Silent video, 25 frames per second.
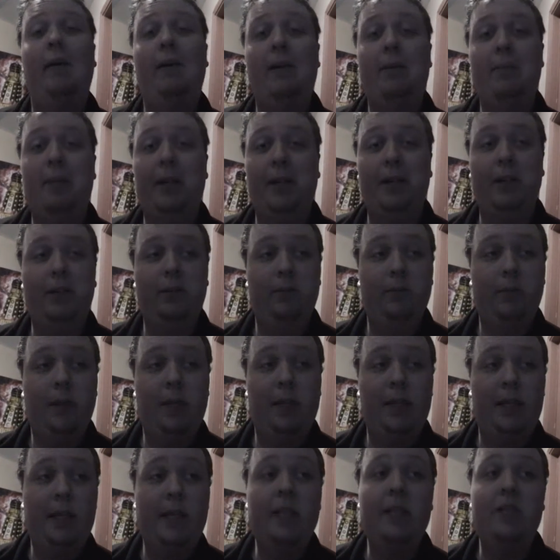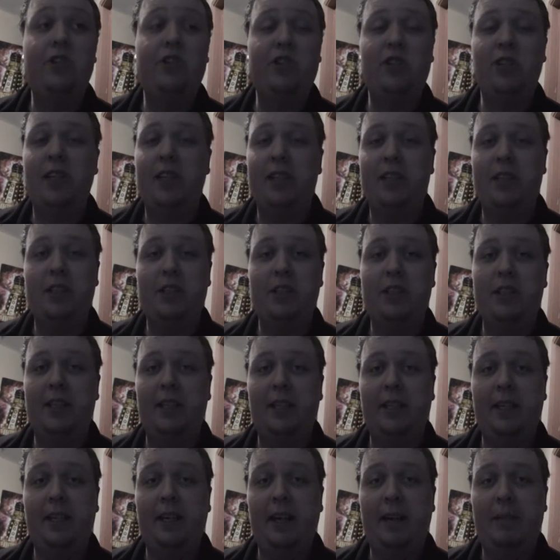know how he met her, but he just did.